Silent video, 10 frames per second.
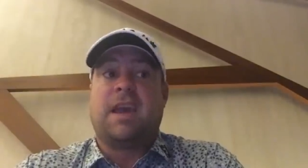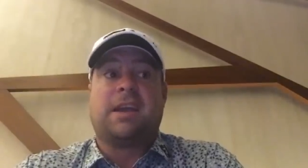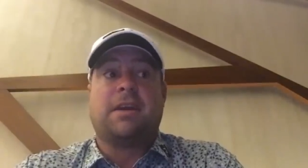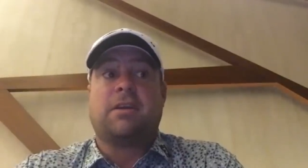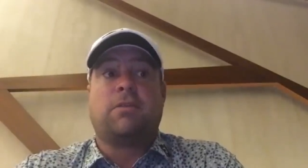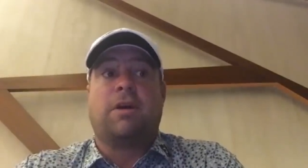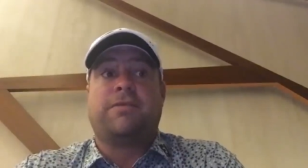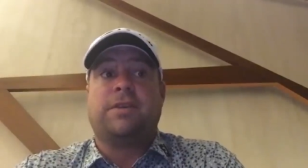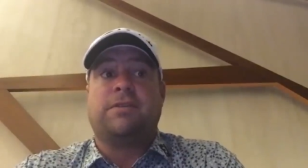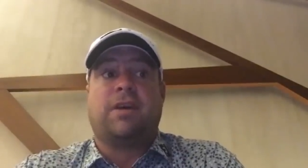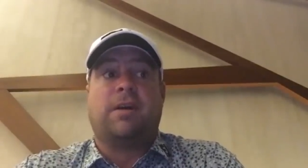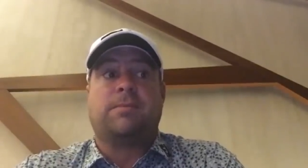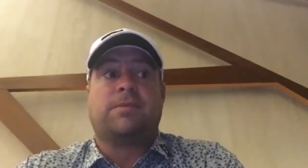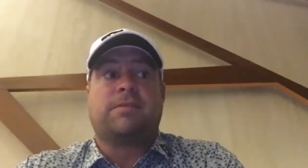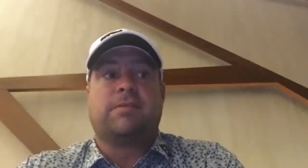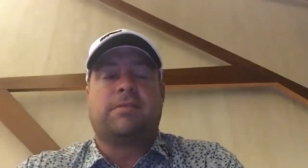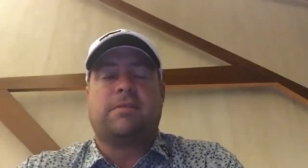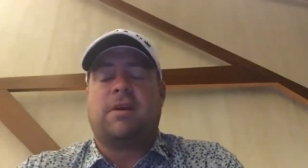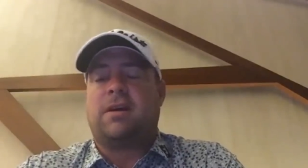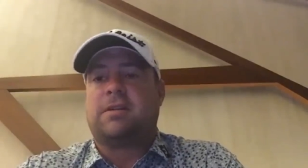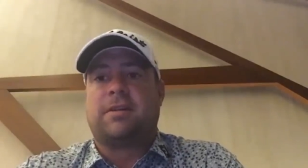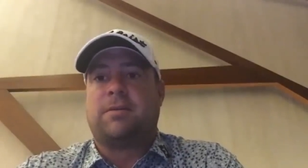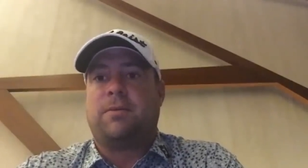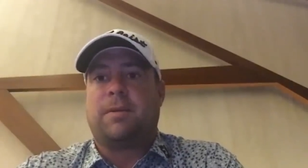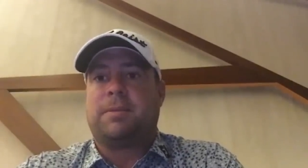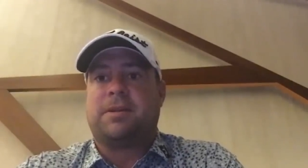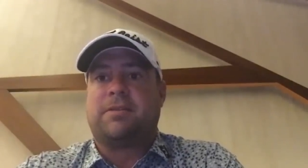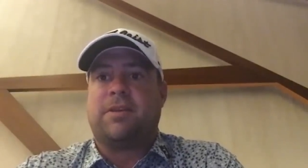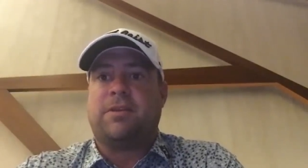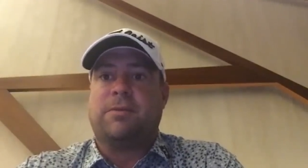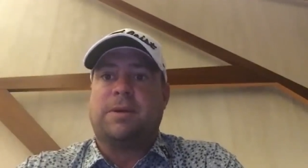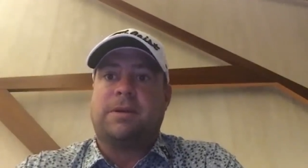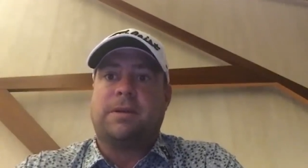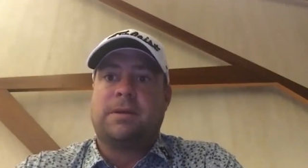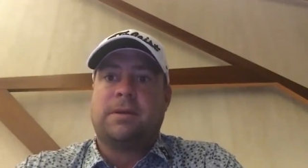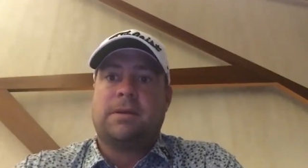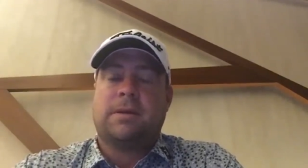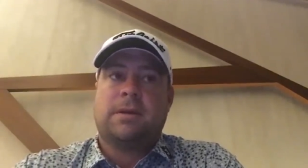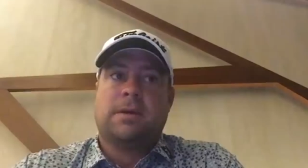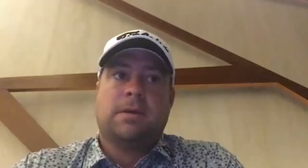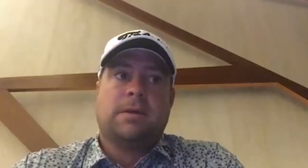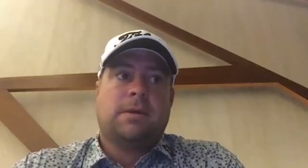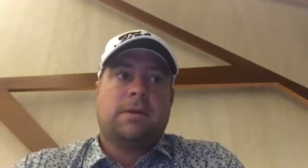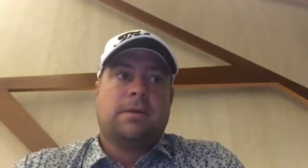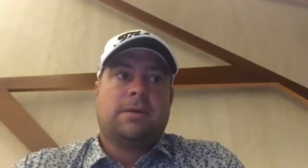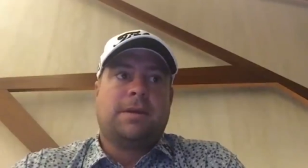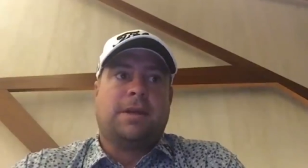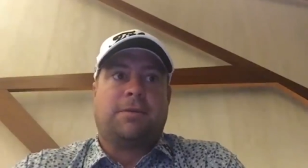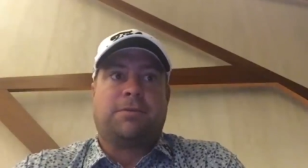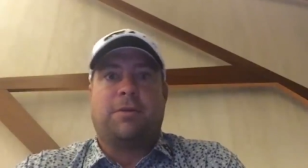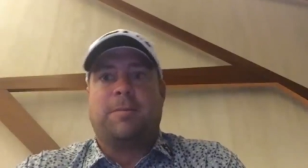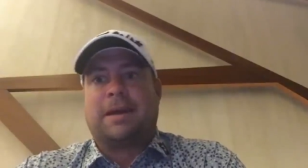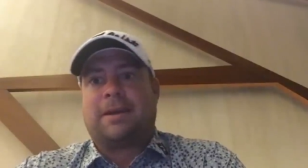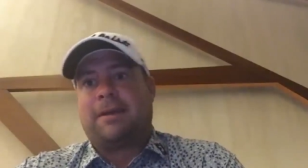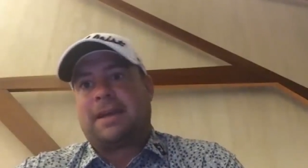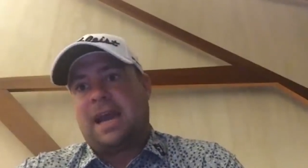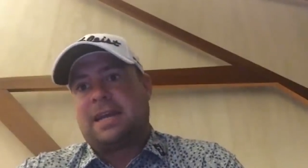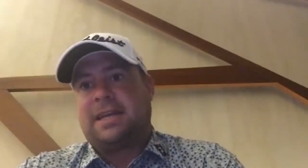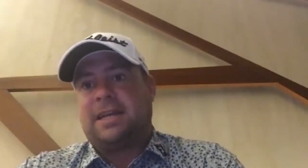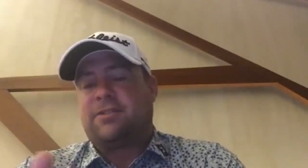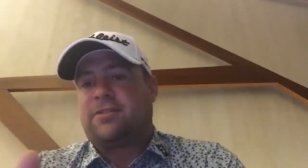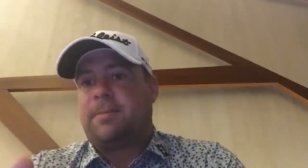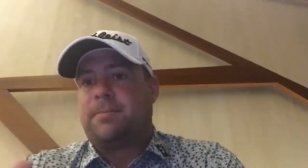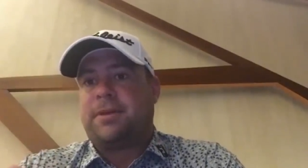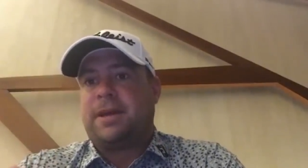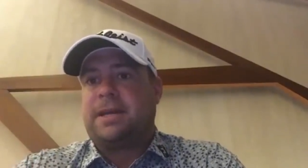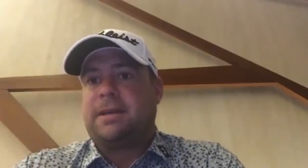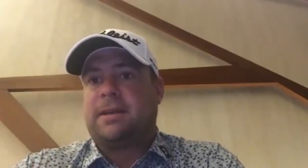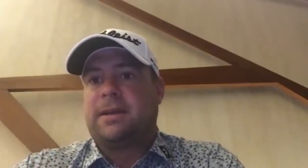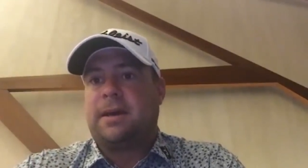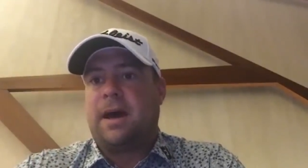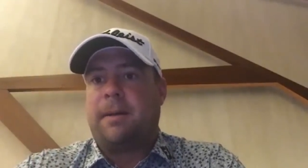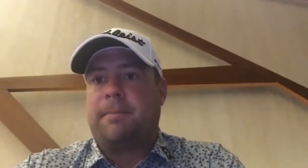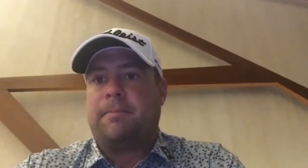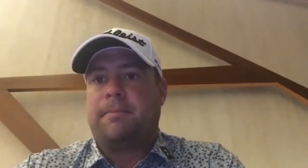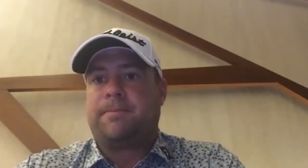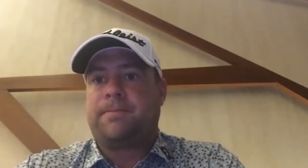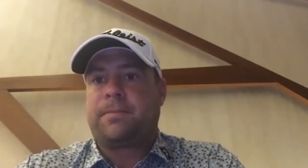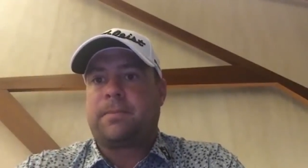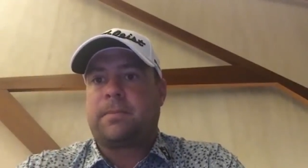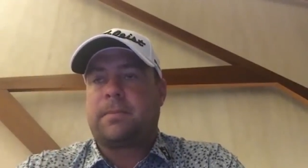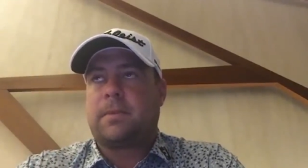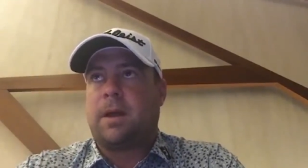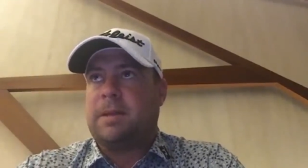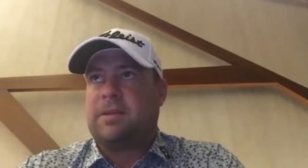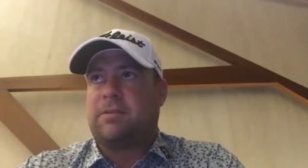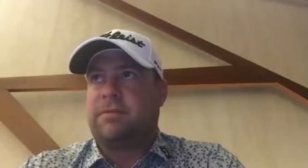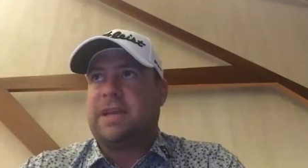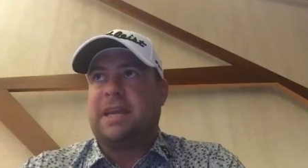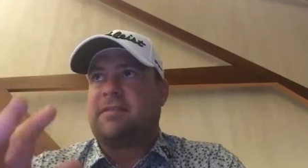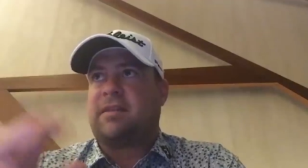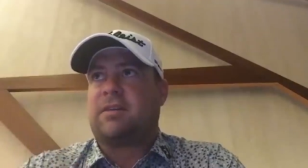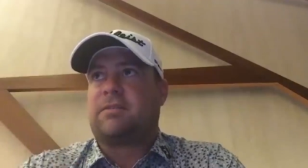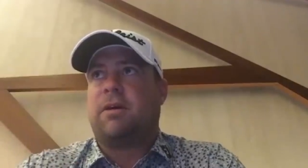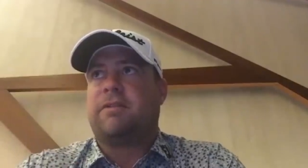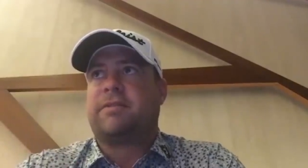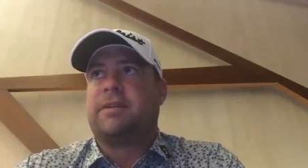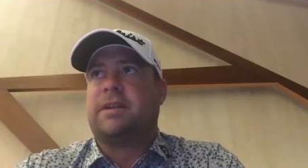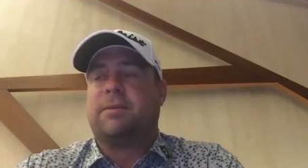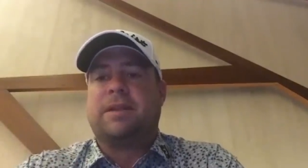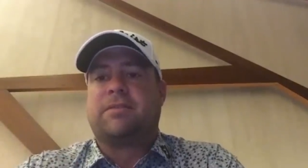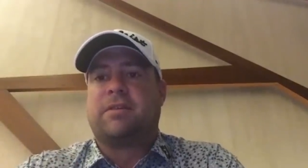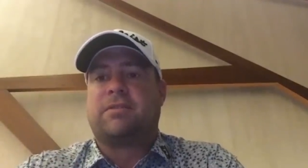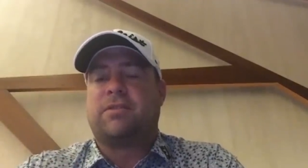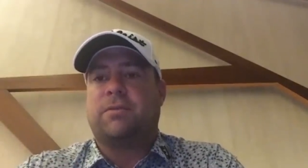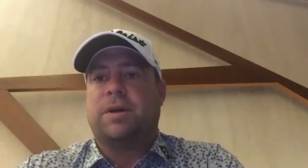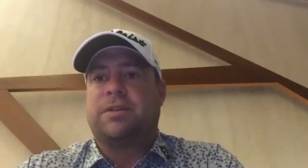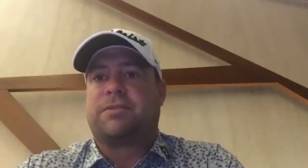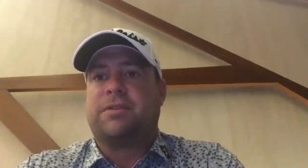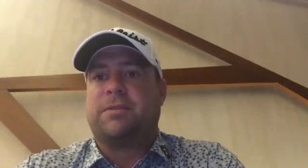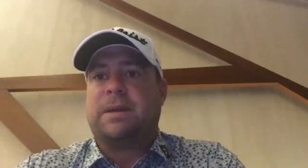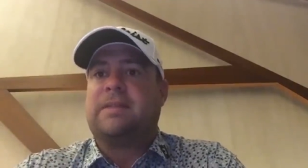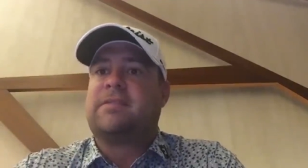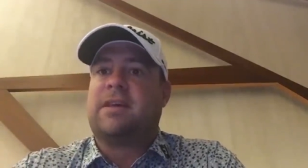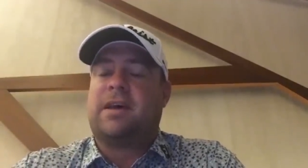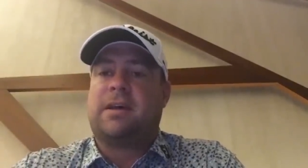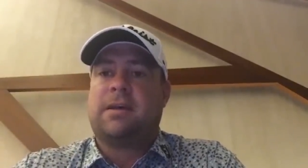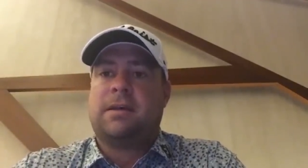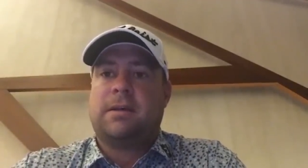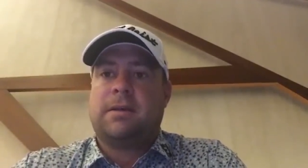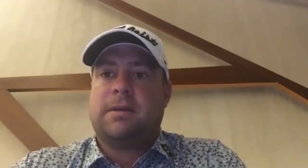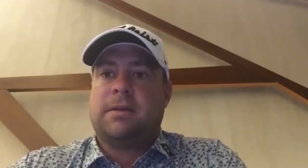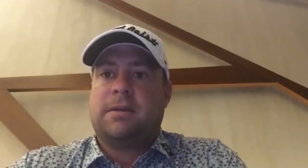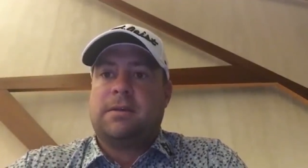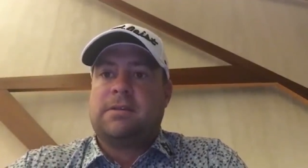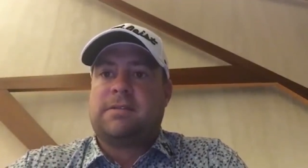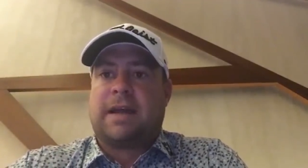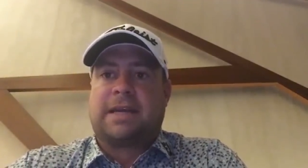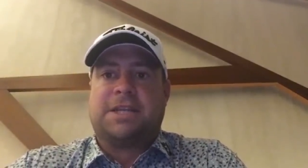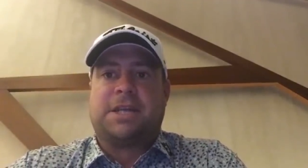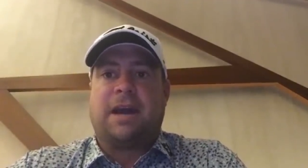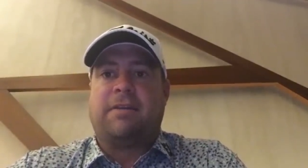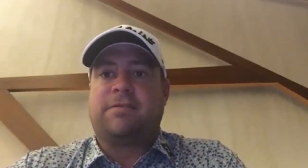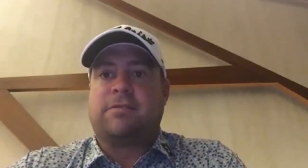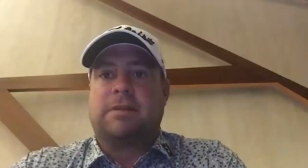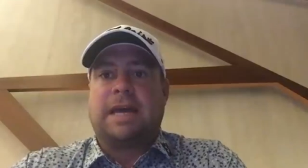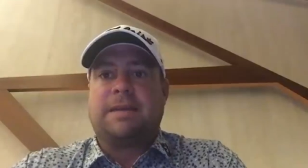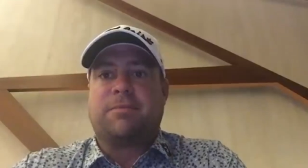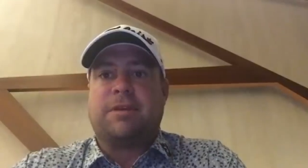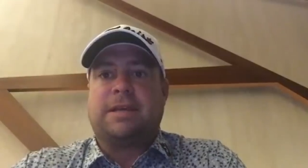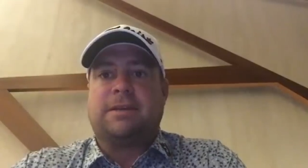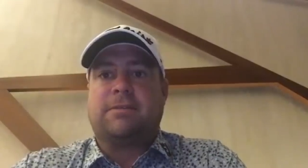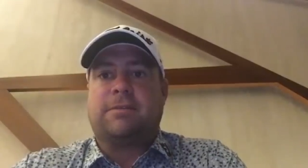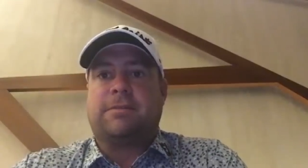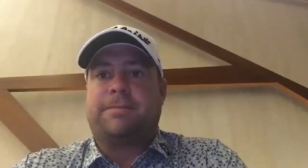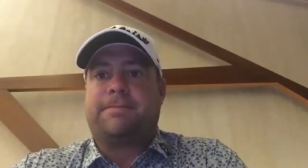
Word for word: yeah, no, quite a few times I've sort of thought, oh, I don't know what I'm going to do, and you know, thought about going caddying or something. I mean, sort of years ago, quite often in the winter, I'd sort of work through the winter, stacking shelves or labouring or